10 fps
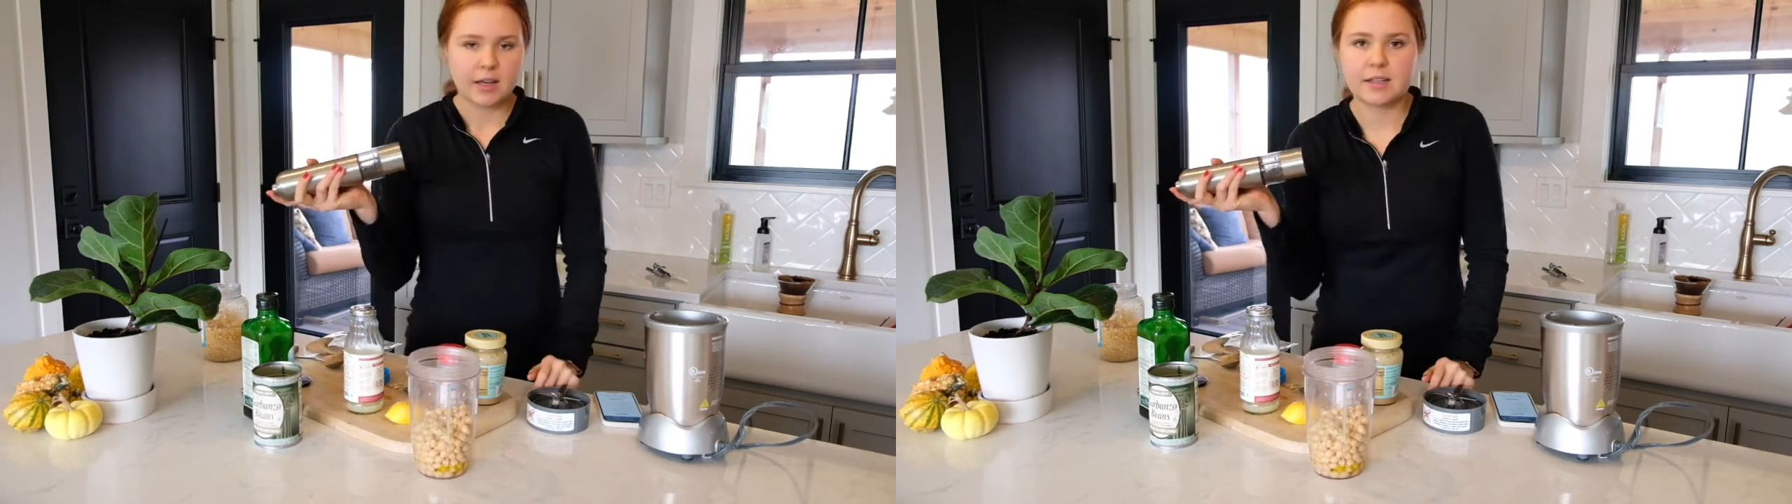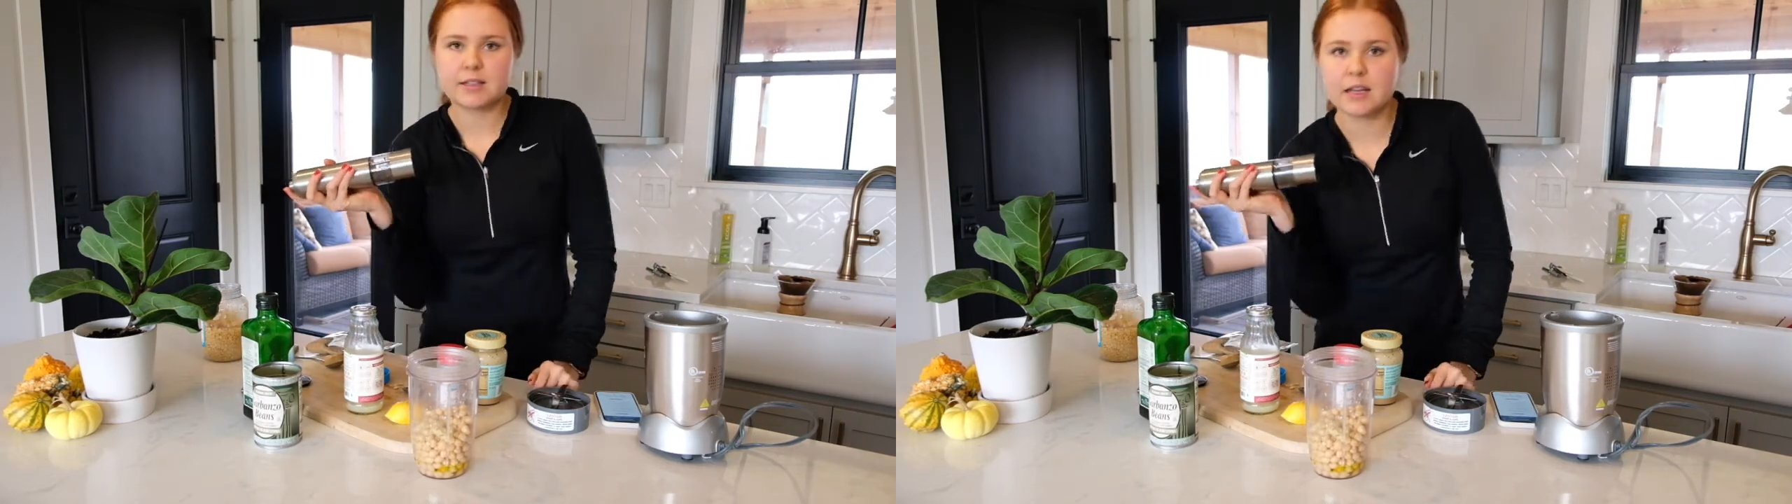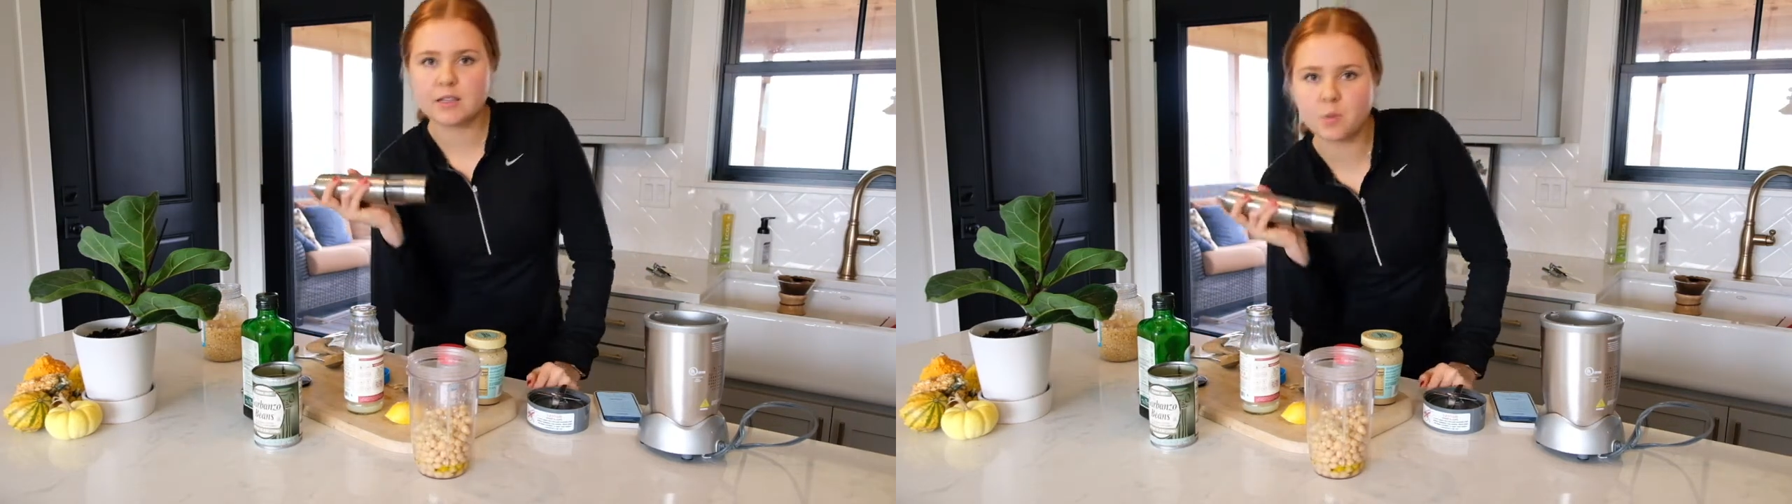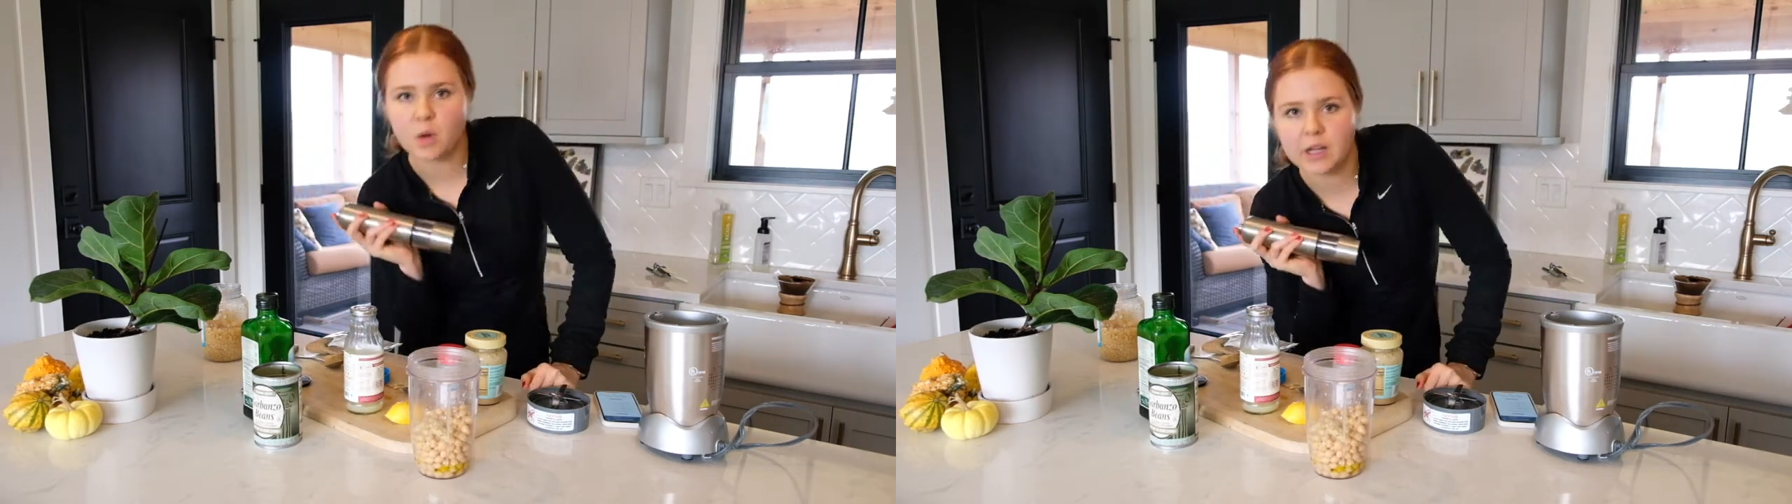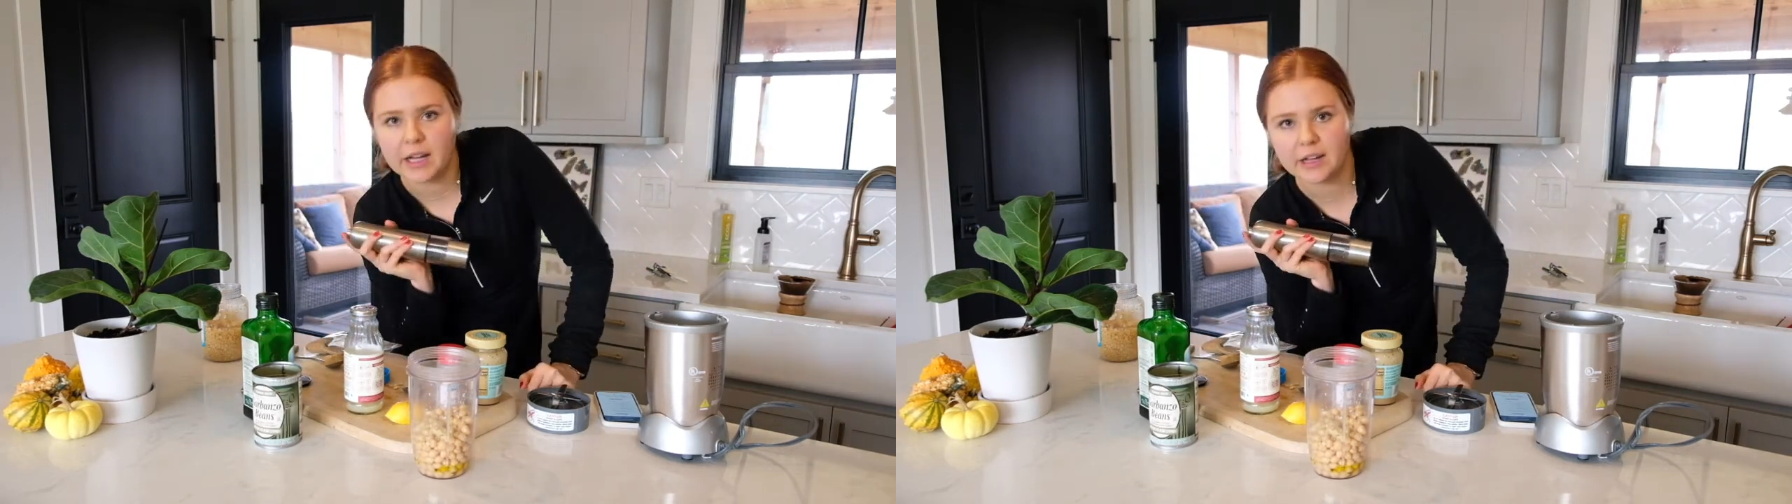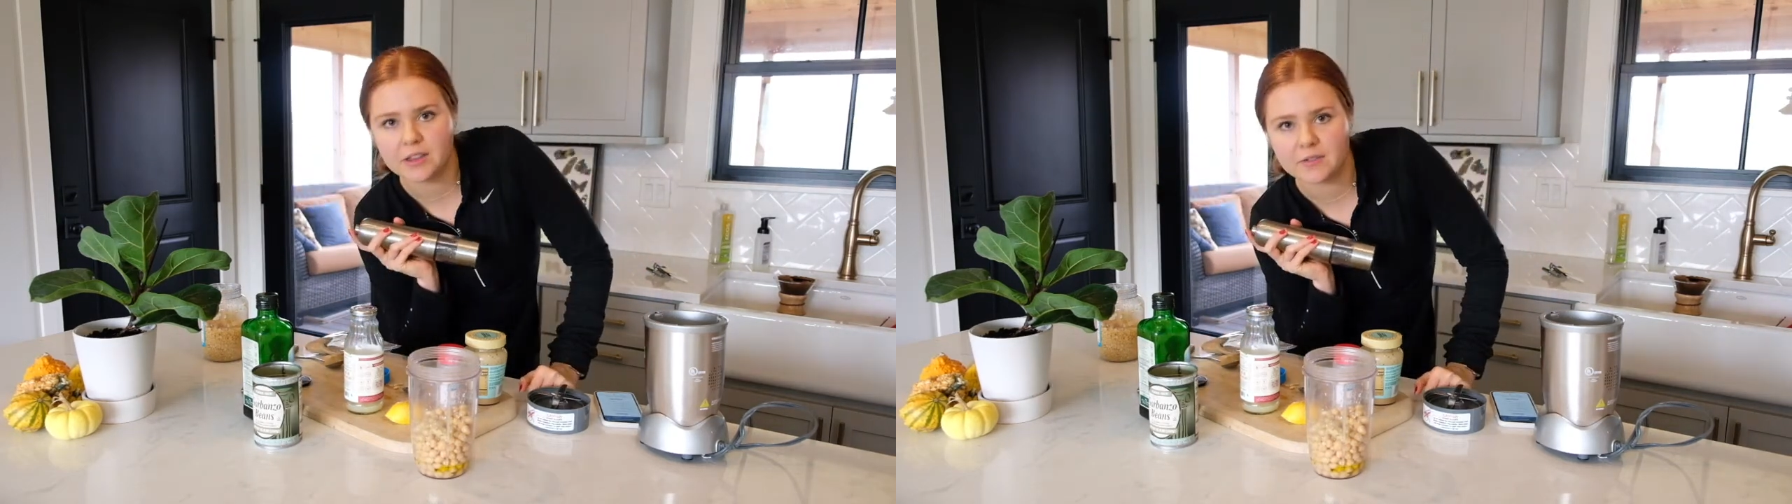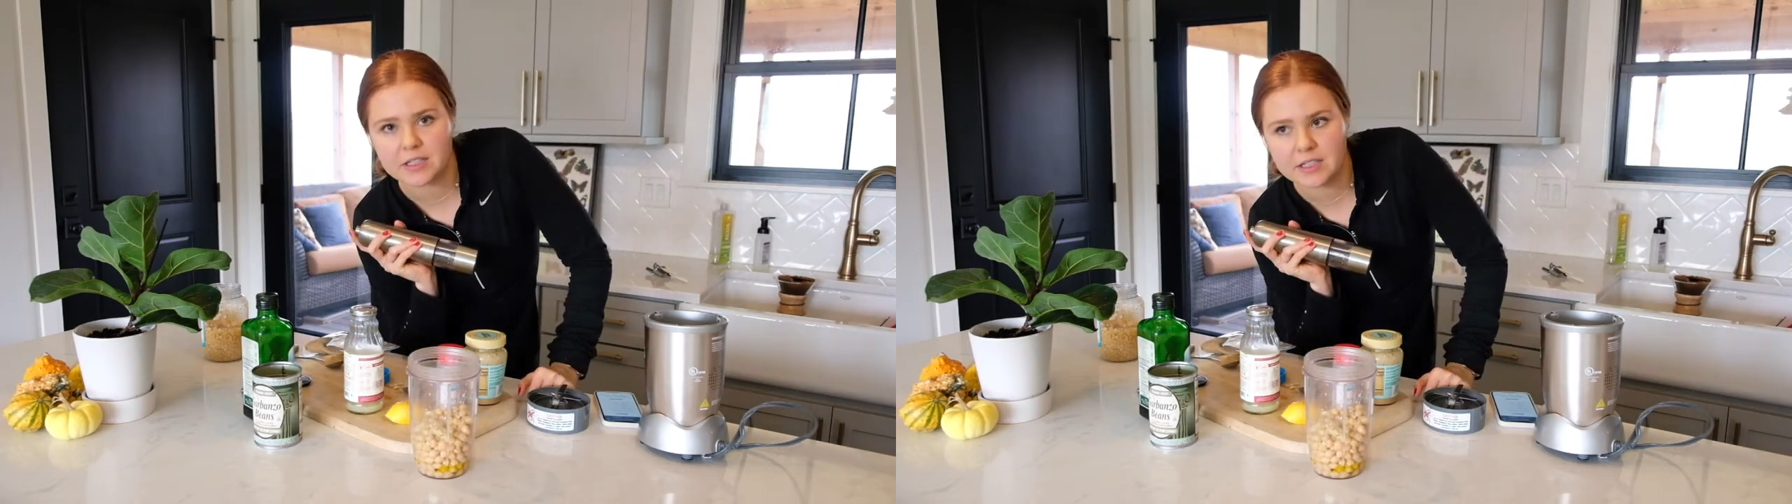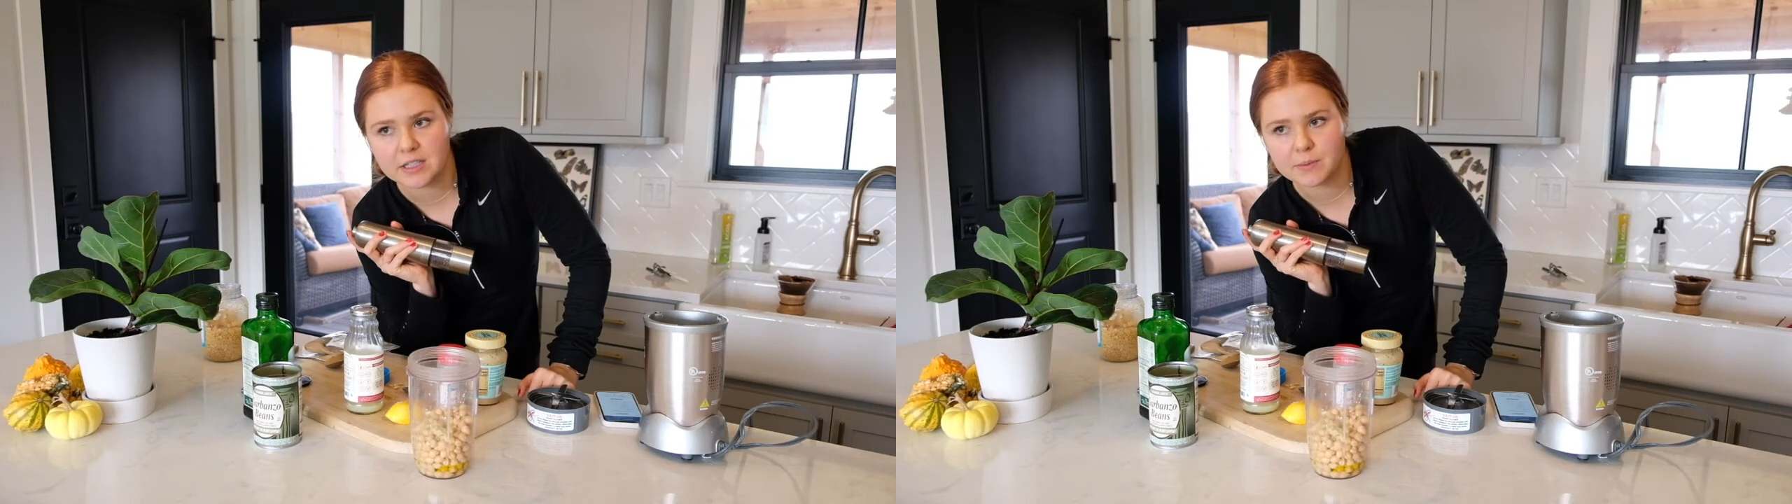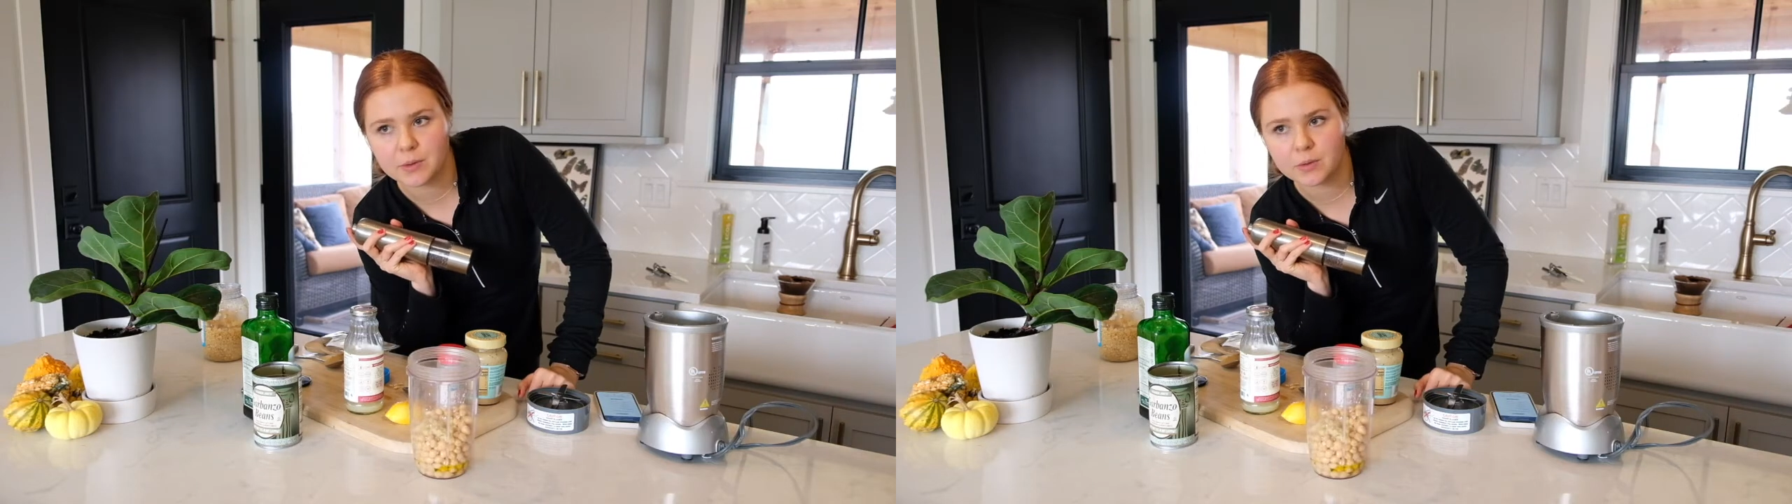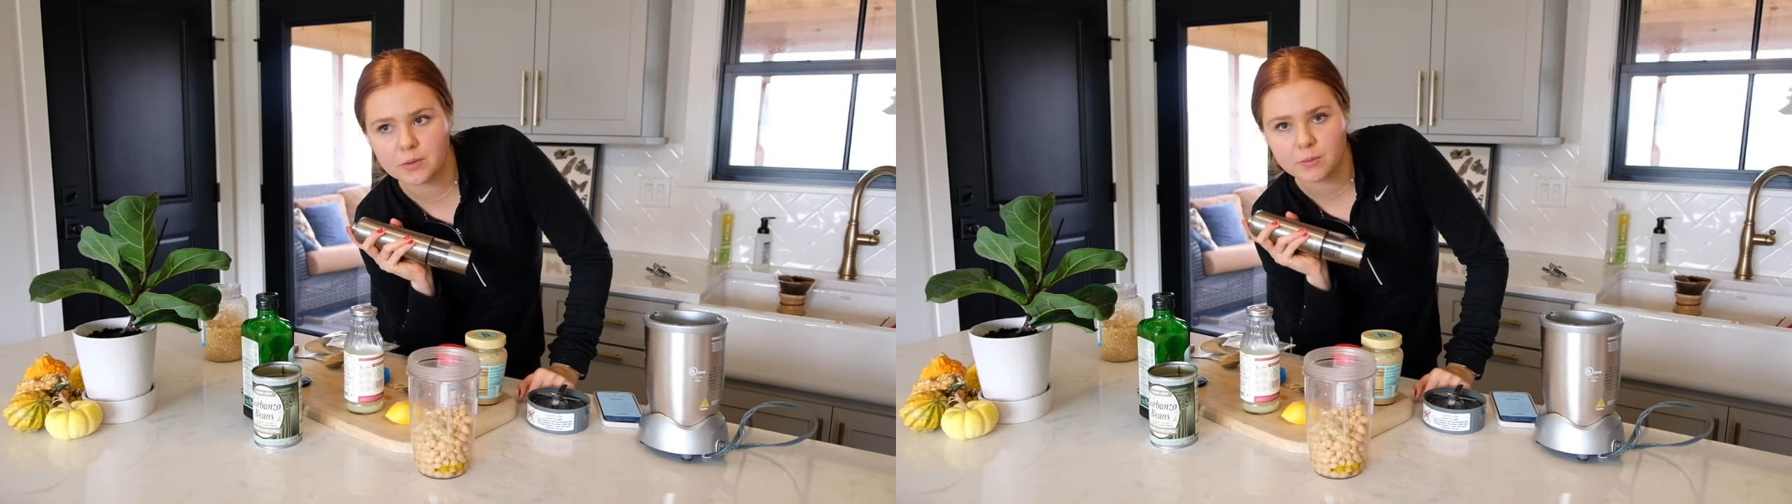It says 1/8 of a
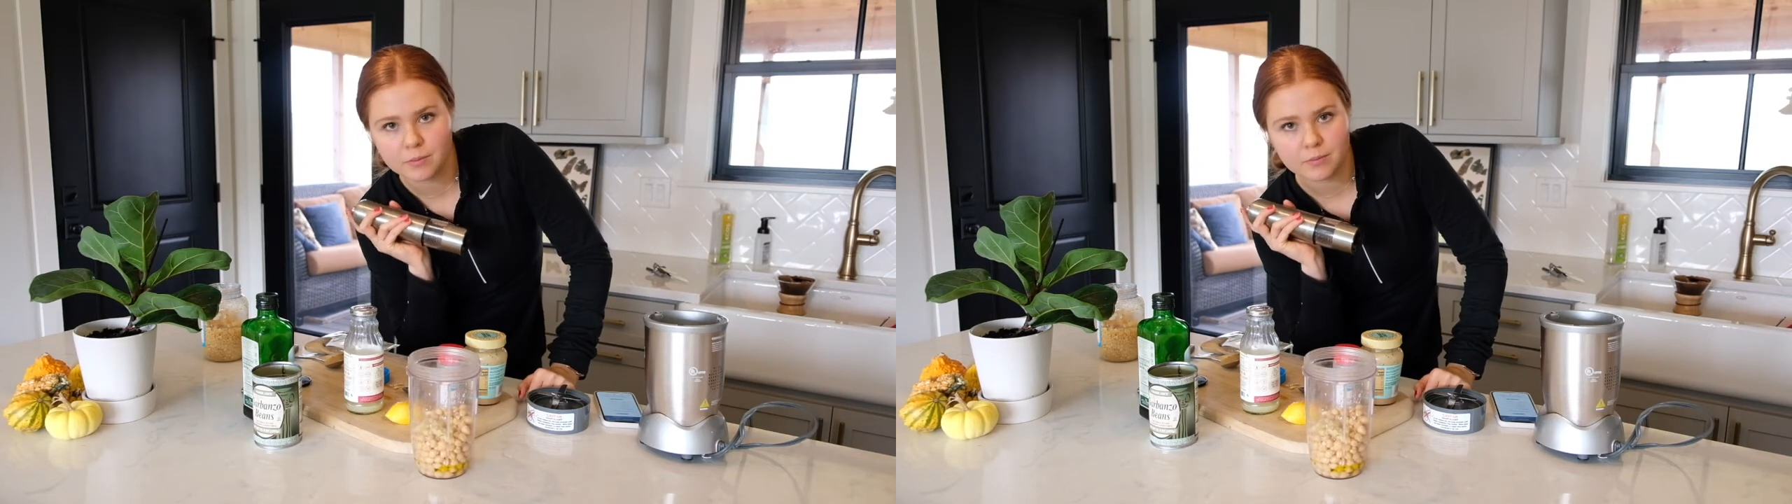teaspoon,